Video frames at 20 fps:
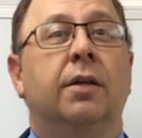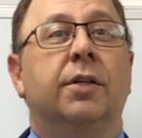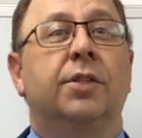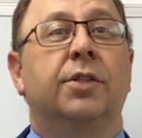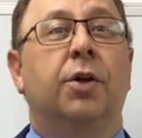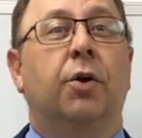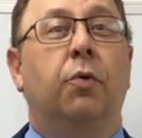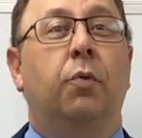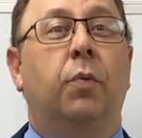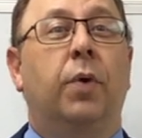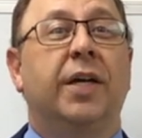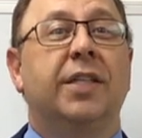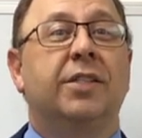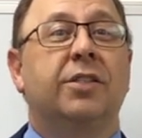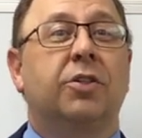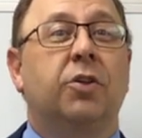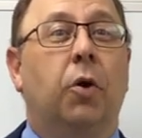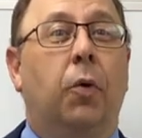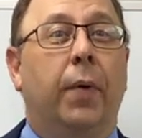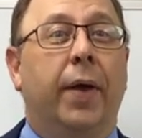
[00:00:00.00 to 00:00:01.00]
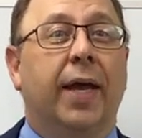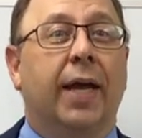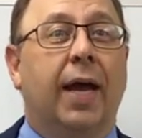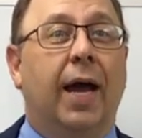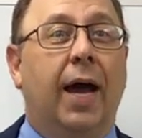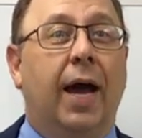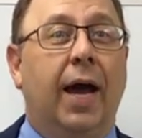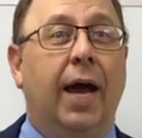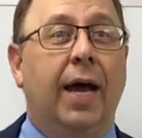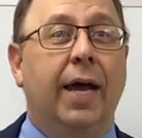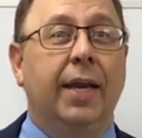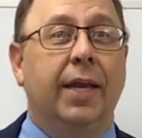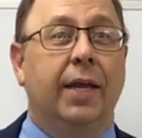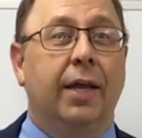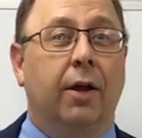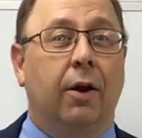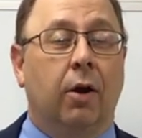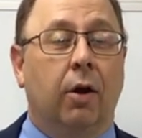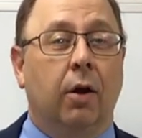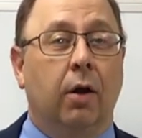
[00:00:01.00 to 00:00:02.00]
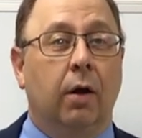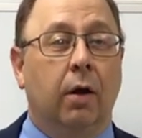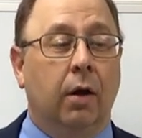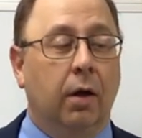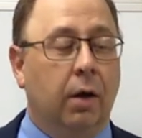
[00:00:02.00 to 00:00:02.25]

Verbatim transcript: So what's going on here?